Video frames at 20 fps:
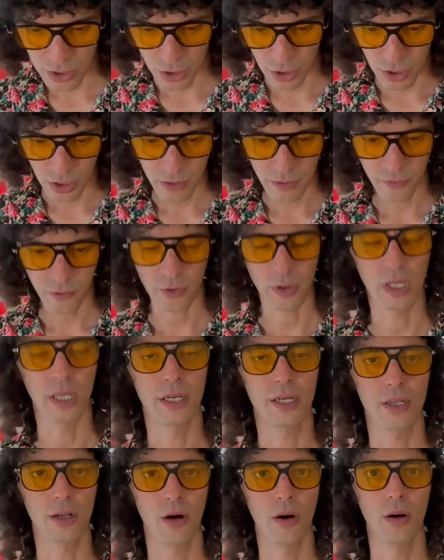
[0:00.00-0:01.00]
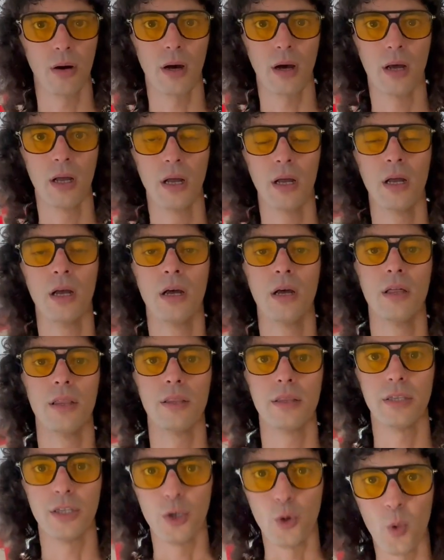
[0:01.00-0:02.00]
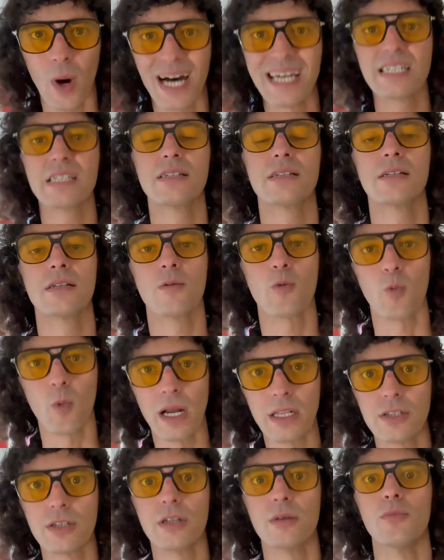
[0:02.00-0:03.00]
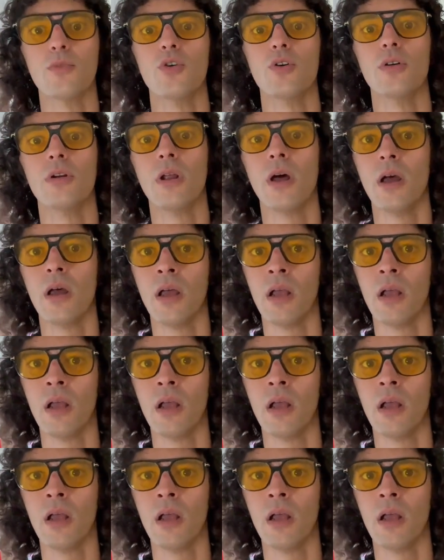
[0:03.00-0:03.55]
good for like, you know, US went to the moon.